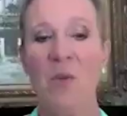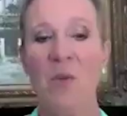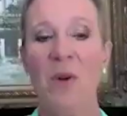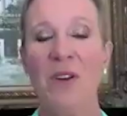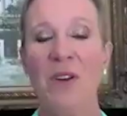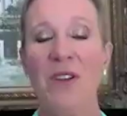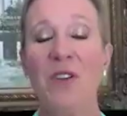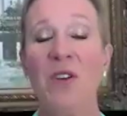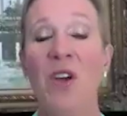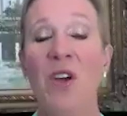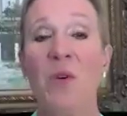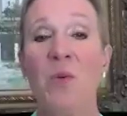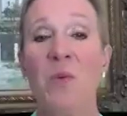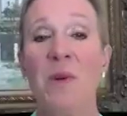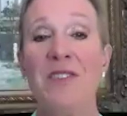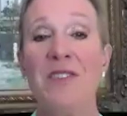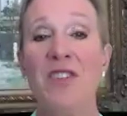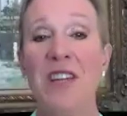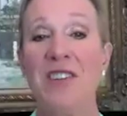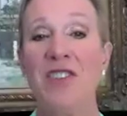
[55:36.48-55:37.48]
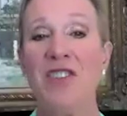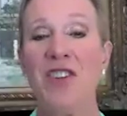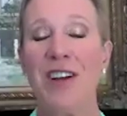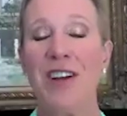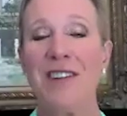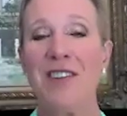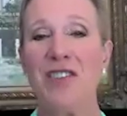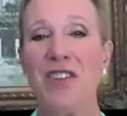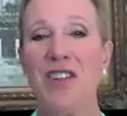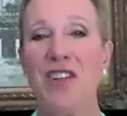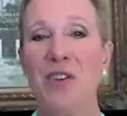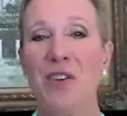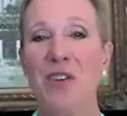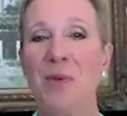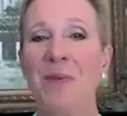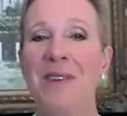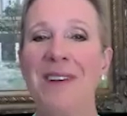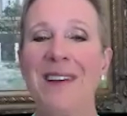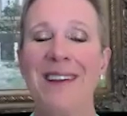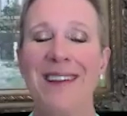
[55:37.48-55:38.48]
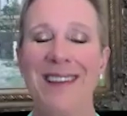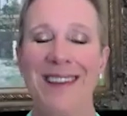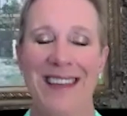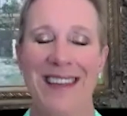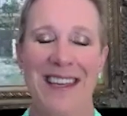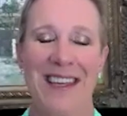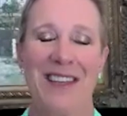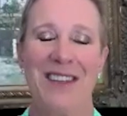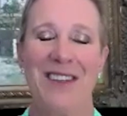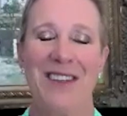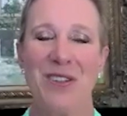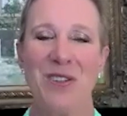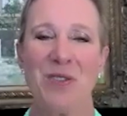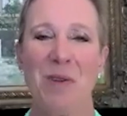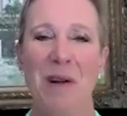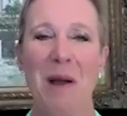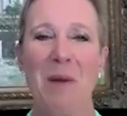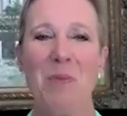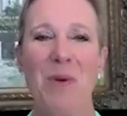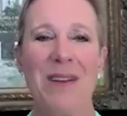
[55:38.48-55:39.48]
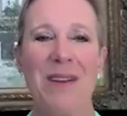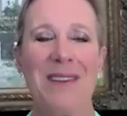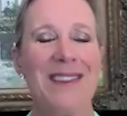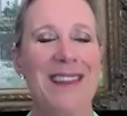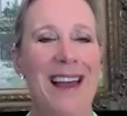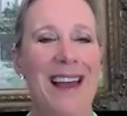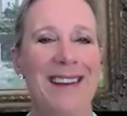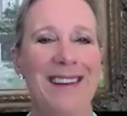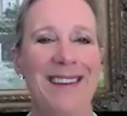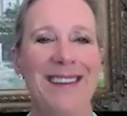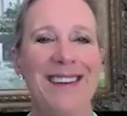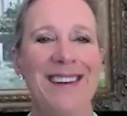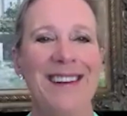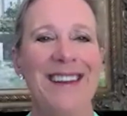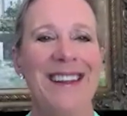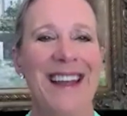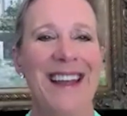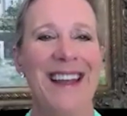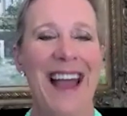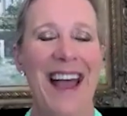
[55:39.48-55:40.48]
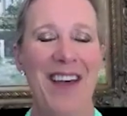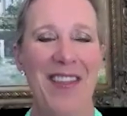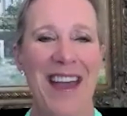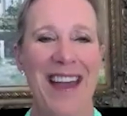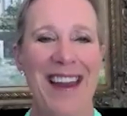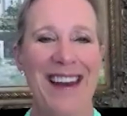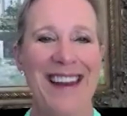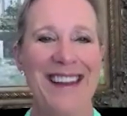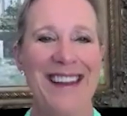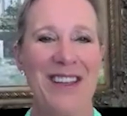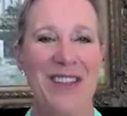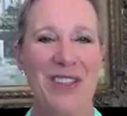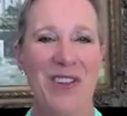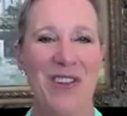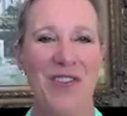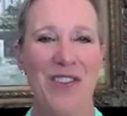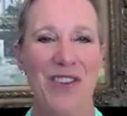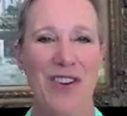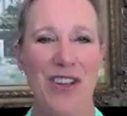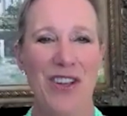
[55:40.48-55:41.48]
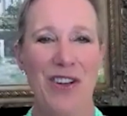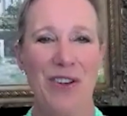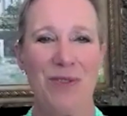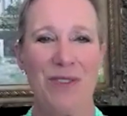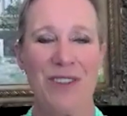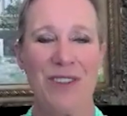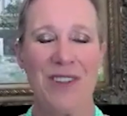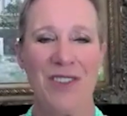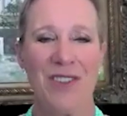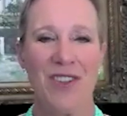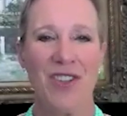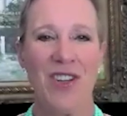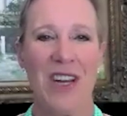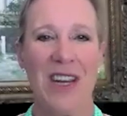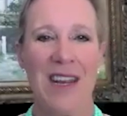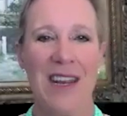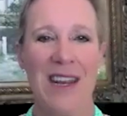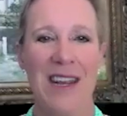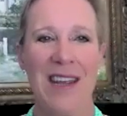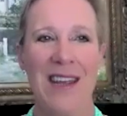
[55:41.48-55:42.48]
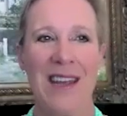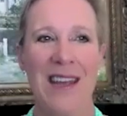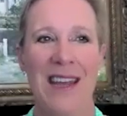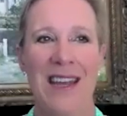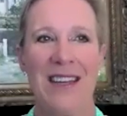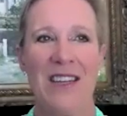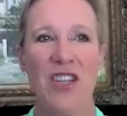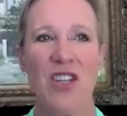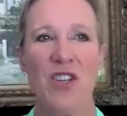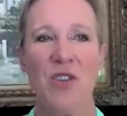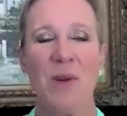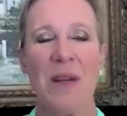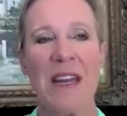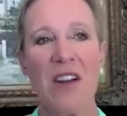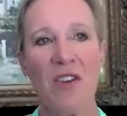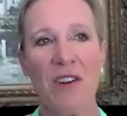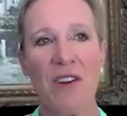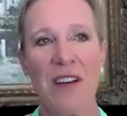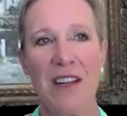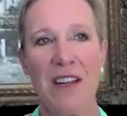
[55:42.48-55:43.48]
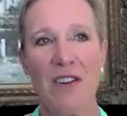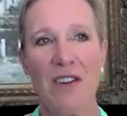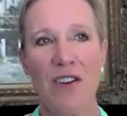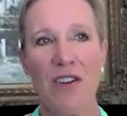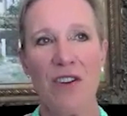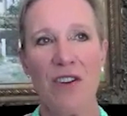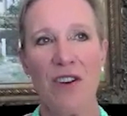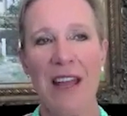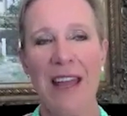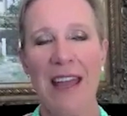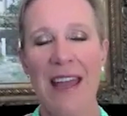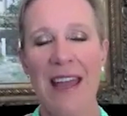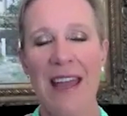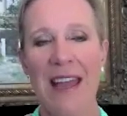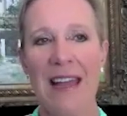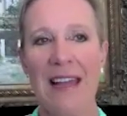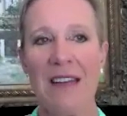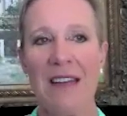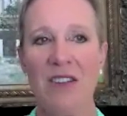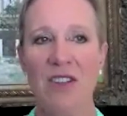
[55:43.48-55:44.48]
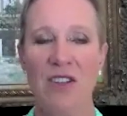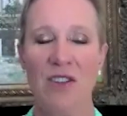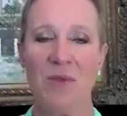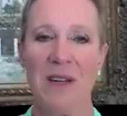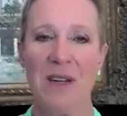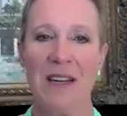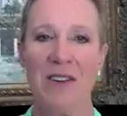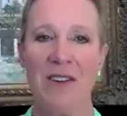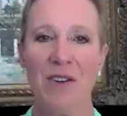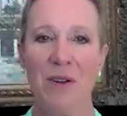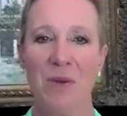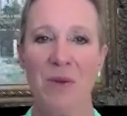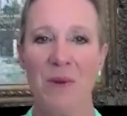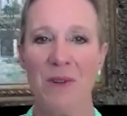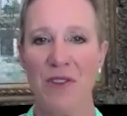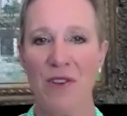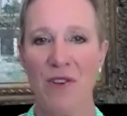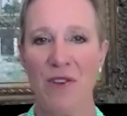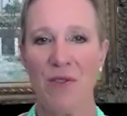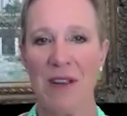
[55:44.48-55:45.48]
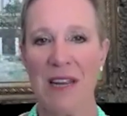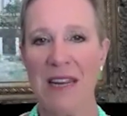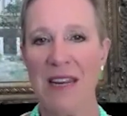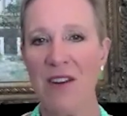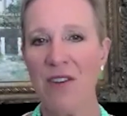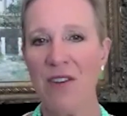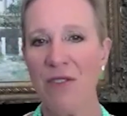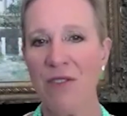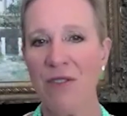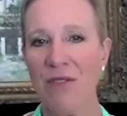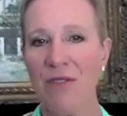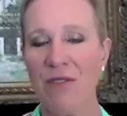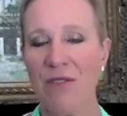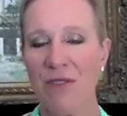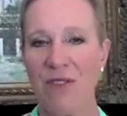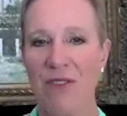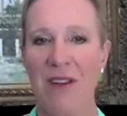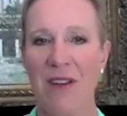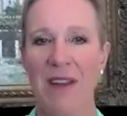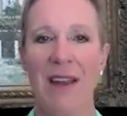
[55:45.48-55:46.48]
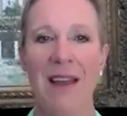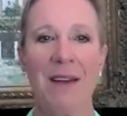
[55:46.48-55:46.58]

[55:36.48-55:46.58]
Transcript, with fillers: Well, when she talks to you, describe how that is for you. Do you hear it in your head? Do you hear it with your ears?